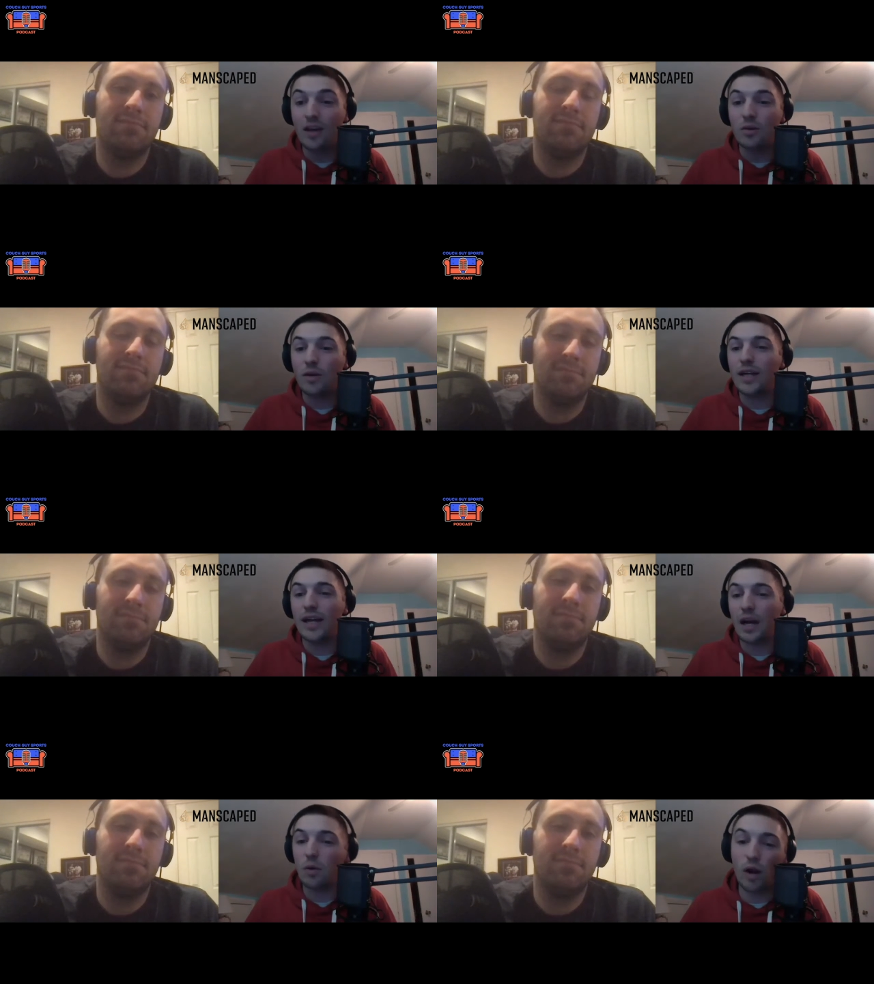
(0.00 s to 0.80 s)
Speaker 1: right? Like,
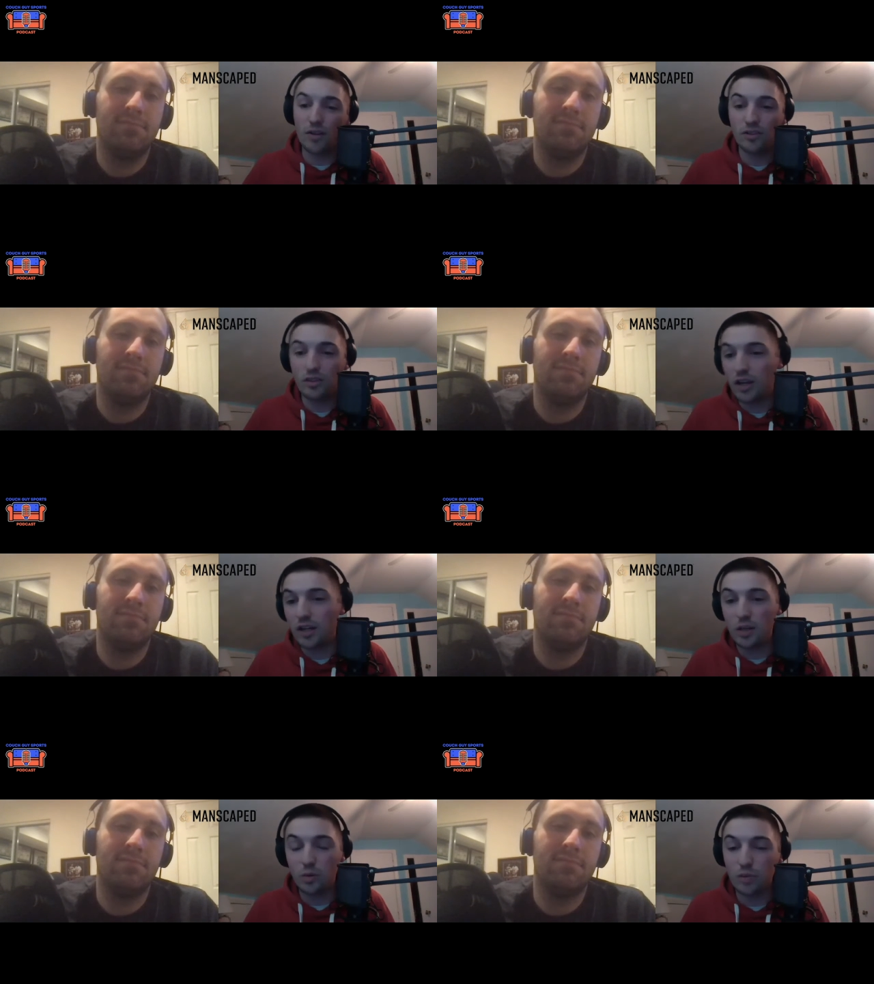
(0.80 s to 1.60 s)
I watched the, a
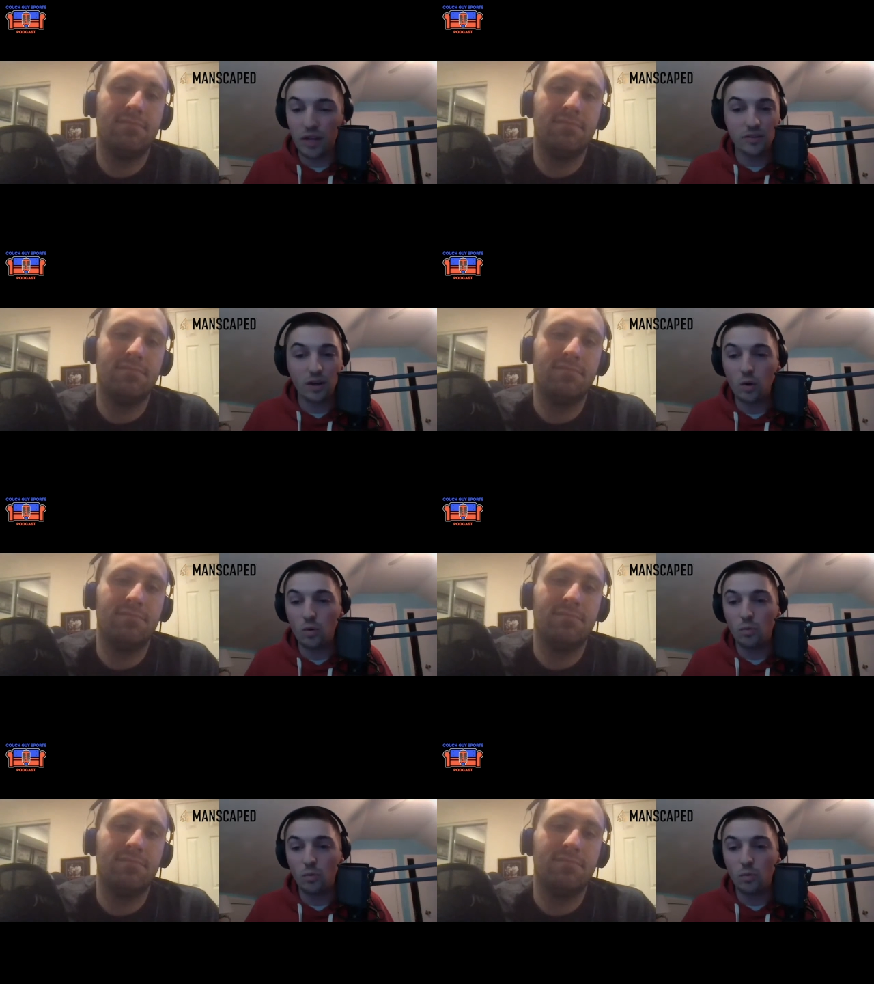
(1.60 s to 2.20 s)
year with Bledsoe.